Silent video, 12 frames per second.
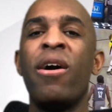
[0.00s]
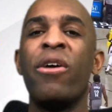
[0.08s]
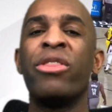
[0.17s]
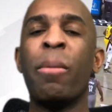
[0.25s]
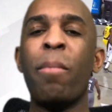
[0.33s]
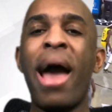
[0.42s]

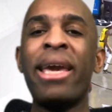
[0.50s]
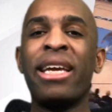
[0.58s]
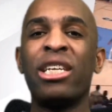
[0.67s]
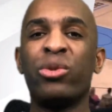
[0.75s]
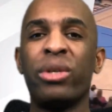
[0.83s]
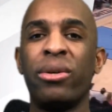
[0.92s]
the
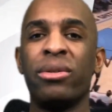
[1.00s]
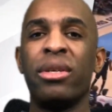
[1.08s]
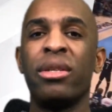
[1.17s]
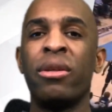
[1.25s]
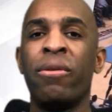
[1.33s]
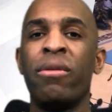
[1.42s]
Mikan drills,
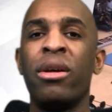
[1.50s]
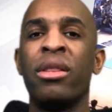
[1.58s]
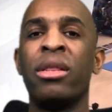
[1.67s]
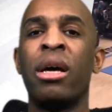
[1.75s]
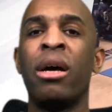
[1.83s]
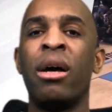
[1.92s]
the,
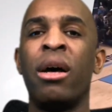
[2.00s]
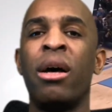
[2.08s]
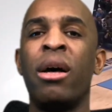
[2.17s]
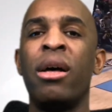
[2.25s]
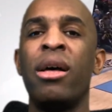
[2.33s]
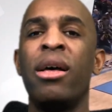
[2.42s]

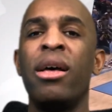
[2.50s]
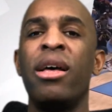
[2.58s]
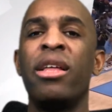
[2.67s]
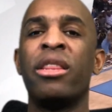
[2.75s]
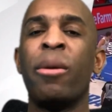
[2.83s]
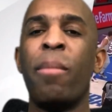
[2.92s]
the
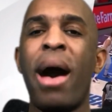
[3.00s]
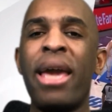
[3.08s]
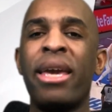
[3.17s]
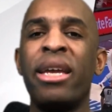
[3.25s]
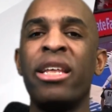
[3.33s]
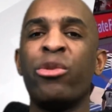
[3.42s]
the
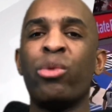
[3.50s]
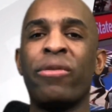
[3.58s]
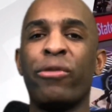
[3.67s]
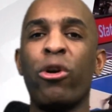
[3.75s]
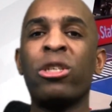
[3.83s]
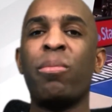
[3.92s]
mic and the
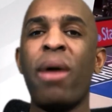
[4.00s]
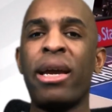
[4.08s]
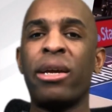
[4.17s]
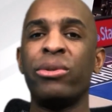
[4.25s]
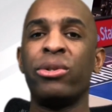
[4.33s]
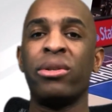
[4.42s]
reverse
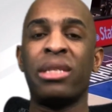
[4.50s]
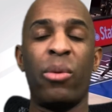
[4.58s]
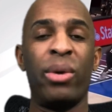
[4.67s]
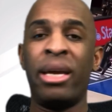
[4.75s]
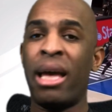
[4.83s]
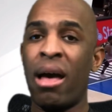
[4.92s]
Mikan drills that
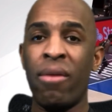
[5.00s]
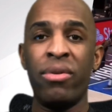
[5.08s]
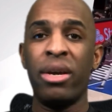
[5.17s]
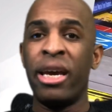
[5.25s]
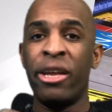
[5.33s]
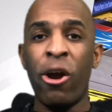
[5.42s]
we have
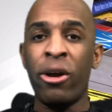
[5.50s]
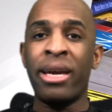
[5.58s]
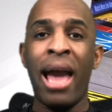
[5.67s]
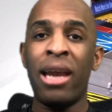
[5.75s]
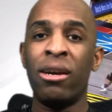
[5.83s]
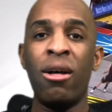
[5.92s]
in our
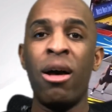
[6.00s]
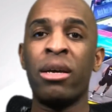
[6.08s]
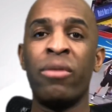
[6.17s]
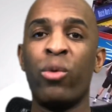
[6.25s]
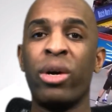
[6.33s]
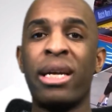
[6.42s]
catalog
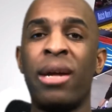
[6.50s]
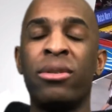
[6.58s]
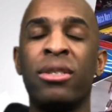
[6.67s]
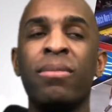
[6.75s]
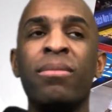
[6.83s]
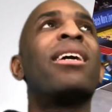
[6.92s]
of workouts,
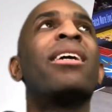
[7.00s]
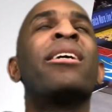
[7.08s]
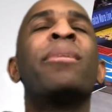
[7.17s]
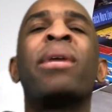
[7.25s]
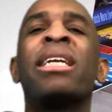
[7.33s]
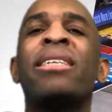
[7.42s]

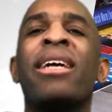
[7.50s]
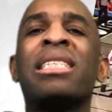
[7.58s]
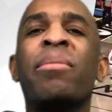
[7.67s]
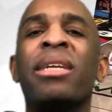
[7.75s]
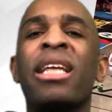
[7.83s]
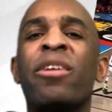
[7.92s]
but he does
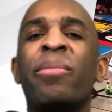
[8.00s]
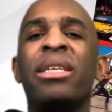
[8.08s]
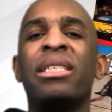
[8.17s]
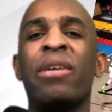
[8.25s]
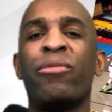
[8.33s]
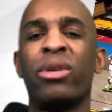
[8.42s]
them a little bit
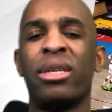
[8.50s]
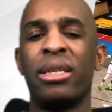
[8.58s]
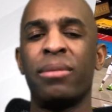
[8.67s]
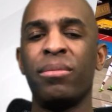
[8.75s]
differently.